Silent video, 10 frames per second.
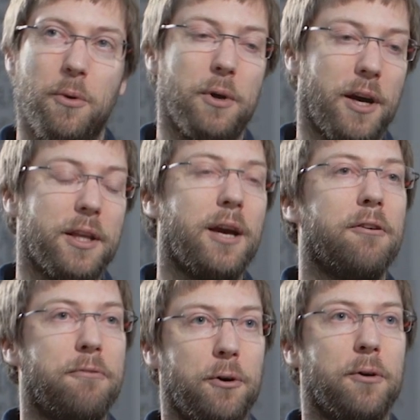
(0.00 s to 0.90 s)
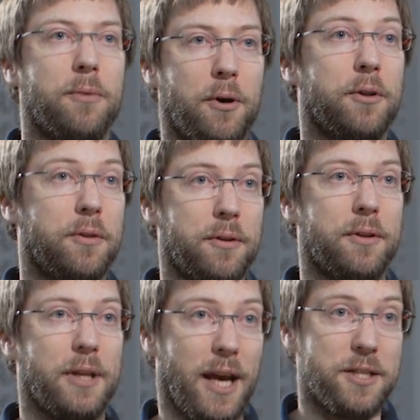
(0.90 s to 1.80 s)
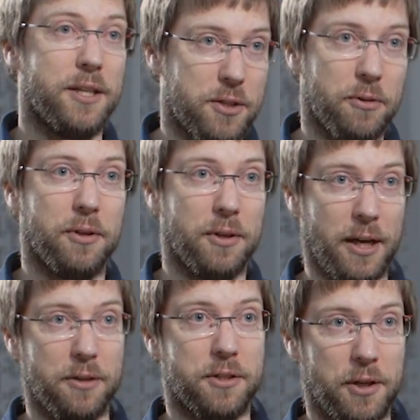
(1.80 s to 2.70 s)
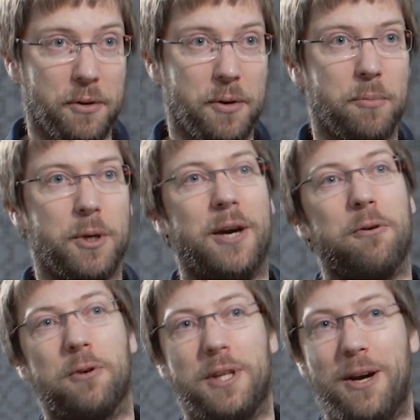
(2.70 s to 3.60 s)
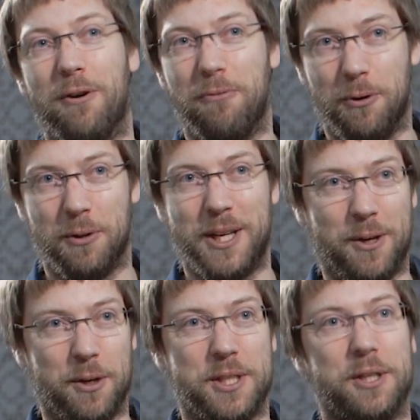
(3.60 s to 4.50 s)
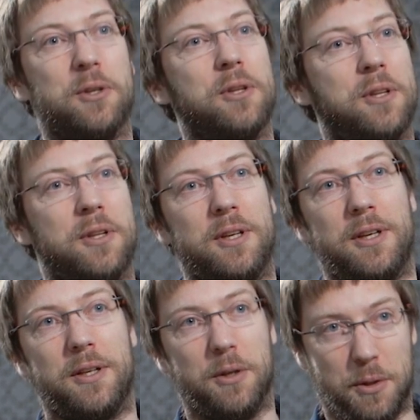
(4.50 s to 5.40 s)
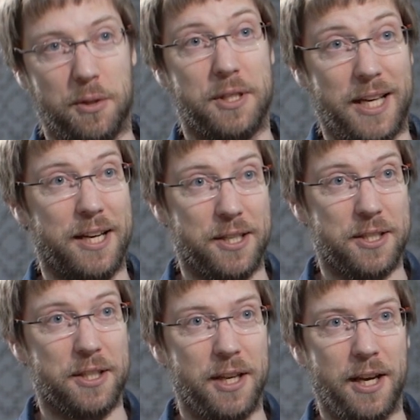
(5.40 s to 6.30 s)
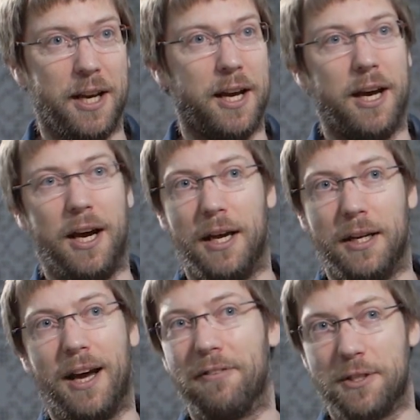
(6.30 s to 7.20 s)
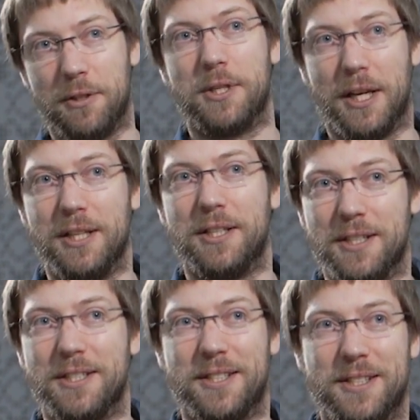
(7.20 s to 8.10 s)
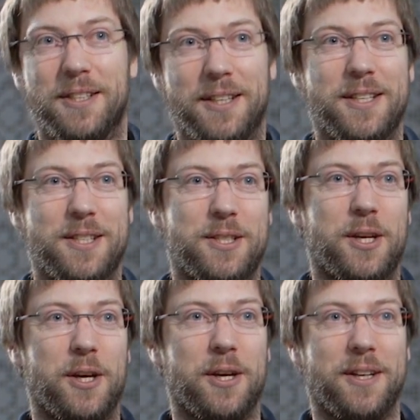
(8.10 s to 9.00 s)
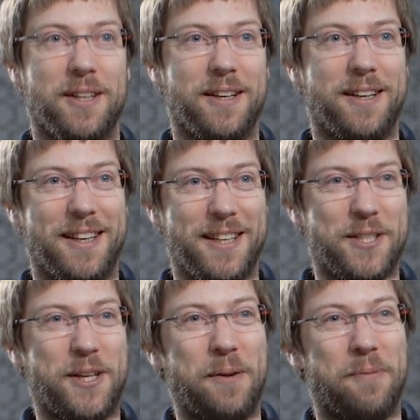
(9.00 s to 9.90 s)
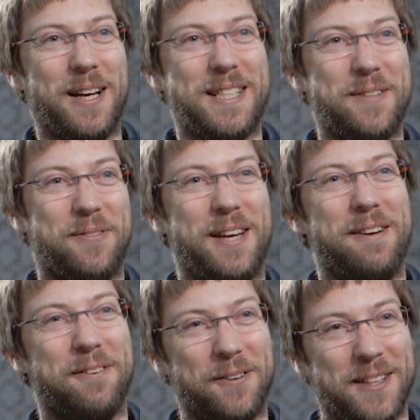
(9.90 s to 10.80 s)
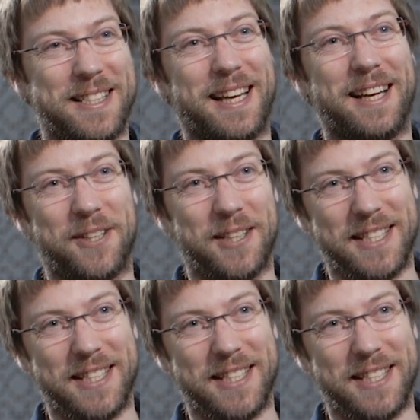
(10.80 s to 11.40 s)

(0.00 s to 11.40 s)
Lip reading: We had the aerofoil on the 8-inch on the 802, but now we've got the aerofoil technology on the 10-inch, and having two 10-inches is a good place to be if you want to get a good